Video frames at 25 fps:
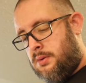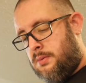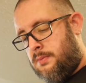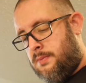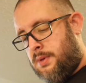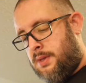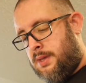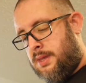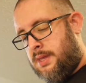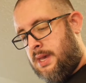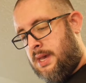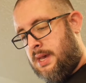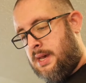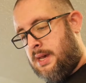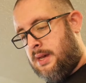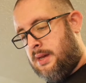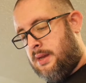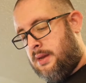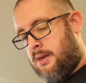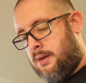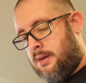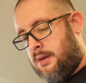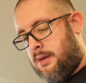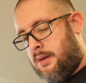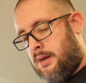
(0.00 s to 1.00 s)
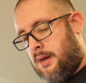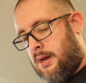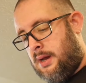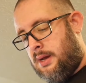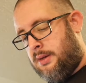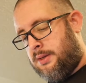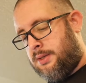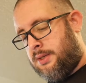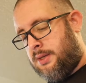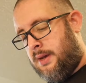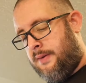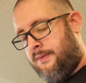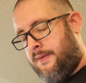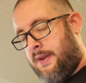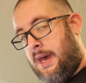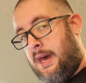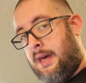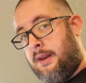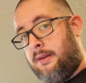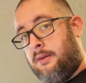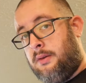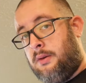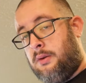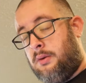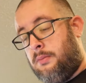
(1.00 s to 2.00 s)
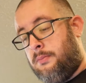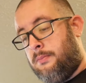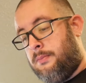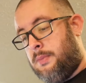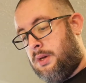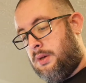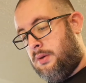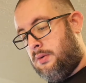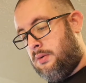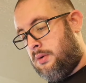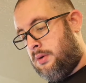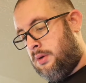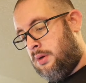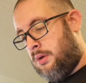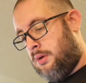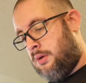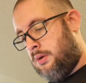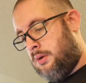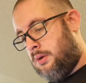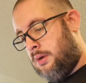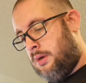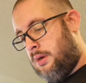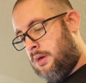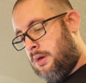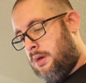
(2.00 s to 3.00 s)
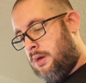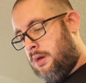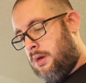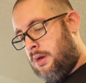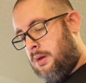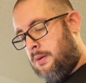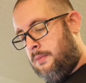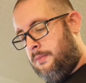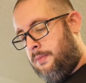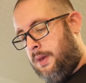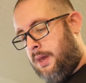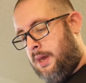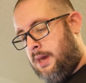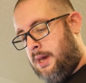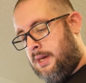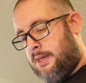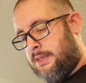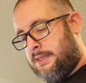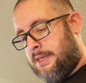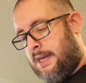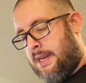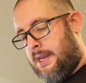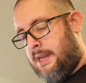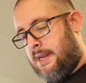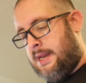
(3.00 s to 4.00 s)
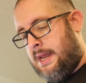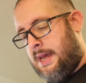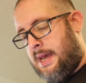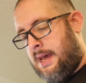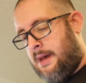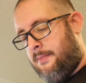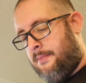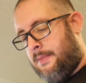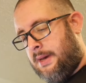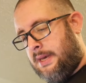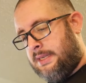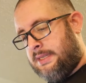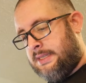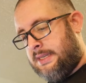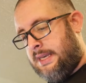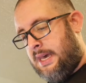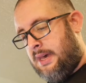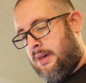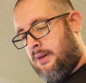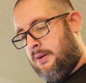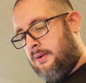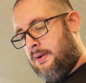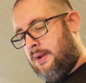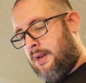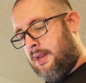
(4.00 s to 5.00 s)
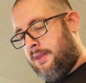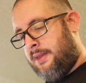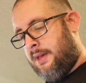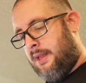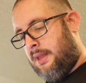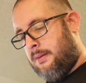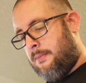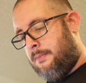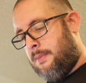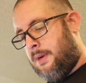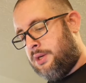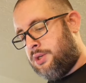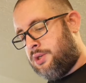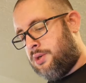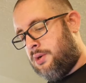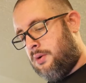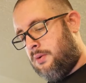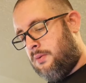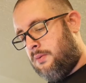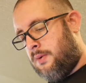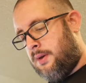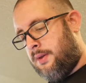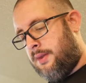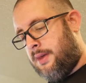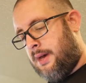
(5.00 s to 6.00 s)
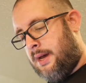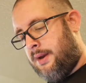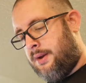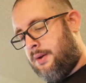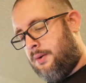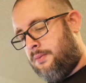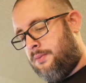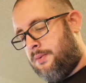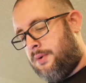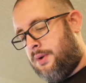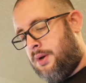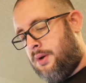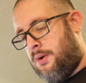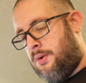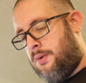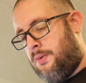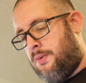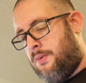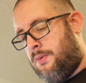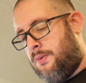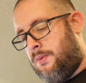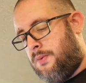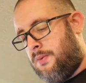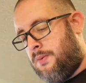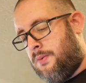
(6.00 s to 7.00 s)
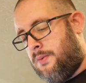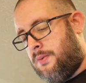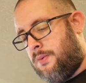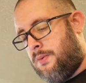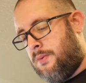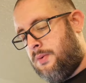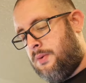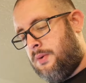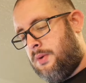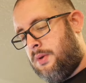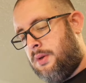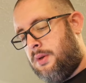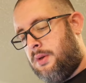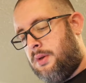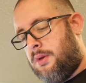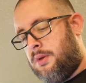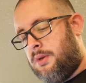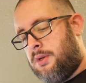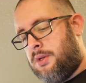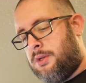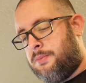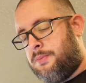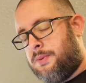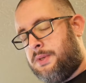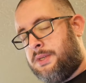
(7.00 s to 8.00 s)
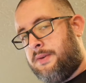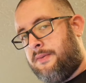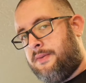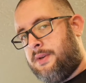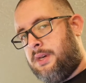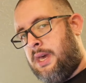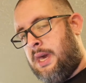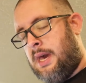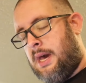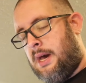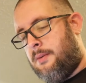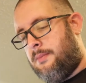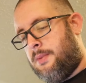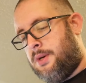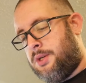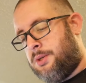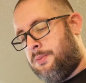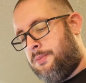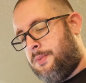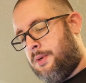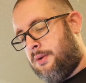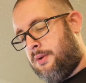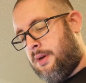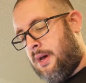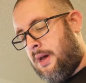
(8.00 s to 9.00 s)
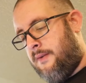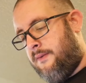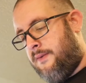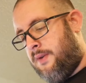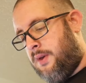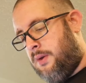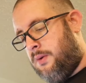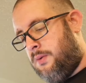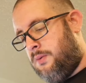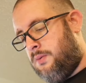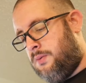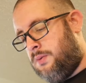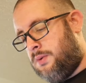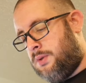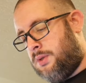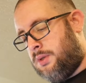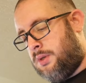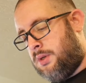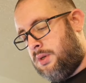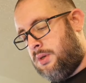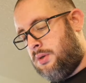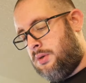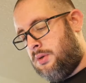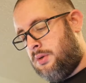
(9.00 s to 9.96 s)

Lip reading: But then I also have to add a little milk. Because I didn't have my scale or anything to measure it with, I don't know specifically how much milk I've used.